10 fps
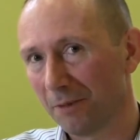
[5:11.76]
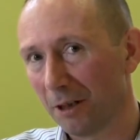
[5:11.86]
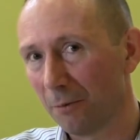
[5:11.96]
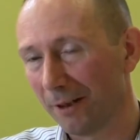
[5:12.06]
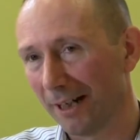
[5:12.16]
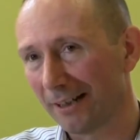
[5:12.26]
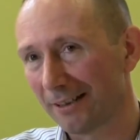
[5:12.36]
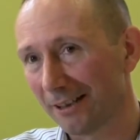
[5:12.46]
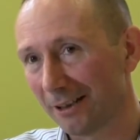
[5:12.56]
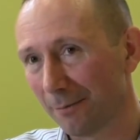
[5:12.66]
open
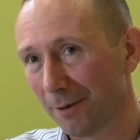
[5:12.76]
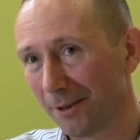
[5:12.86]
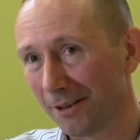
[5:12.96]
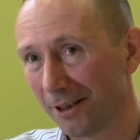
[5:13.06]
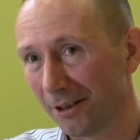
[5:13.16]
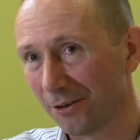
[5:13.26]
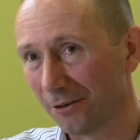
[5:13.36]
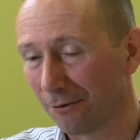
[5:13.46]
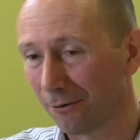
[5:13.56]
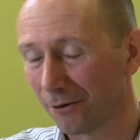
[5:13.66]
access implementation
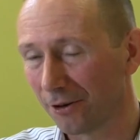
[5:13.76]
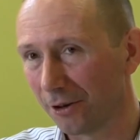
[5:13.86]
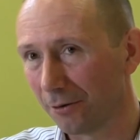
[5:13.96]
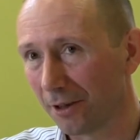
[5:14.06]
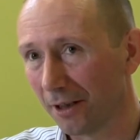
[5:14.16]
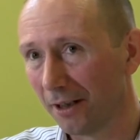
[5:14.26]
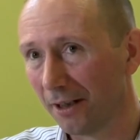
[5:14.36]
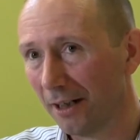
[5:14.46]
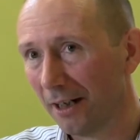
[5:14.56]
across the UK.